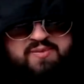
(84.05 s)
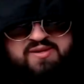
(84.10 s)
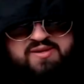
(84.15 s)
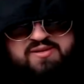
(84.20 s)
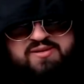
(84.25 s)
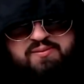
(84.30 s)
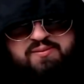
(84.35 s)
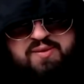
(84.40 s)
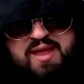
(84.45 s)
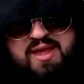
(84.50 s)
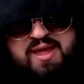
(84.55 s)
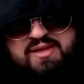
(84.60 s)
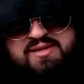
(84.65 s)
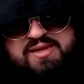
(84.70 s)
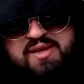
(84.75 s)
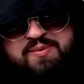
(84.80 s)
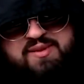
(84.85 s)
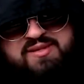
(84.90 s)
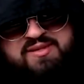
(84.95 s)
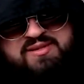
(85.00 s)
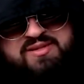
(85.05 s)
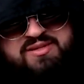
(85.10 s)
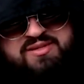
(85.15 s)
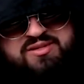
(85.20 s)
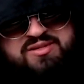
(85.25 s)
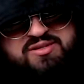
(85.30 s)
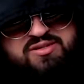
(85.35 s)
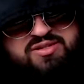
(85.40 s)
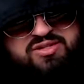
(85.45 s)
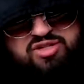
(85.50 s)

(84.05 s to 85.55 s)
It's a black tape that says